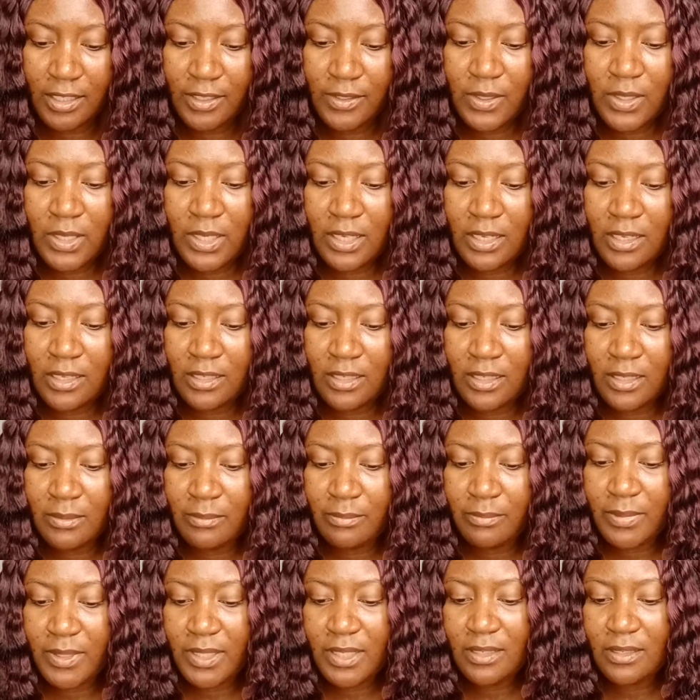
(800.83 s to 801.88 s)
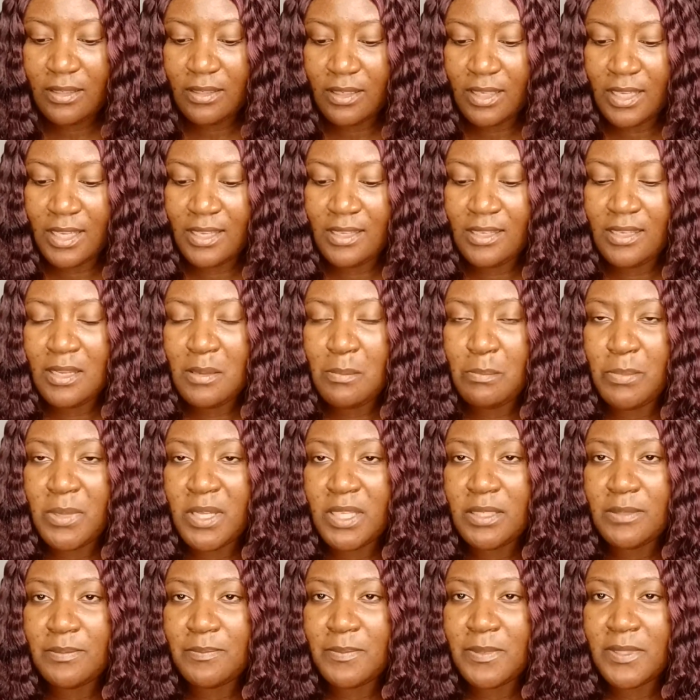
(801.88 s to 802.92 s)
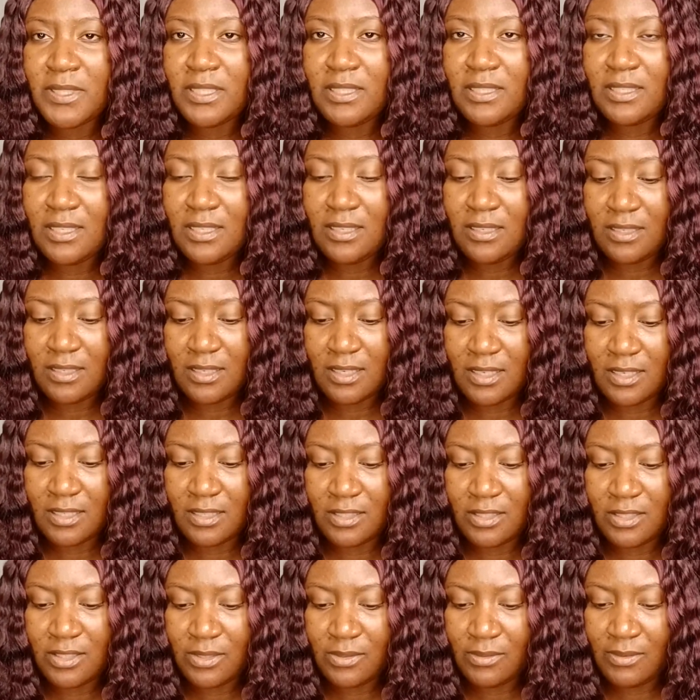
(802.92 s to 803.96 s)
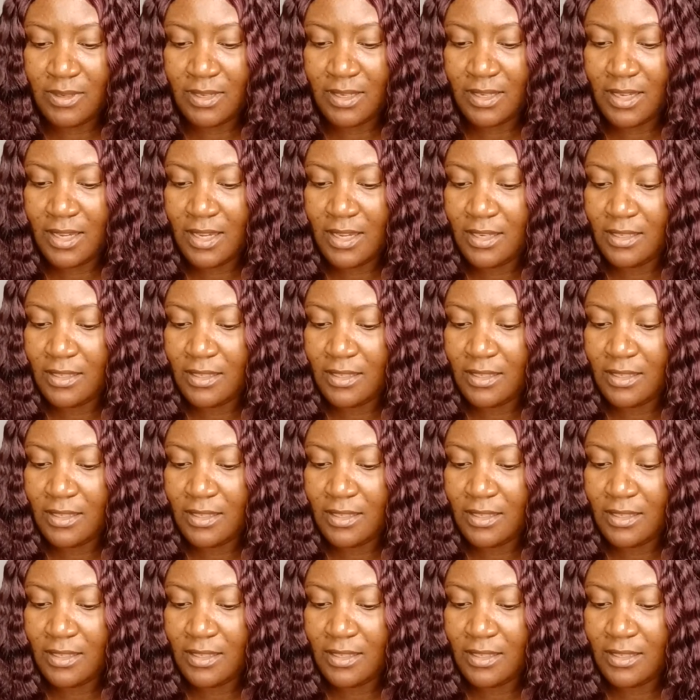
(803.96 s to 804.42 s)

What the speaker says: you're gonna be in the best position to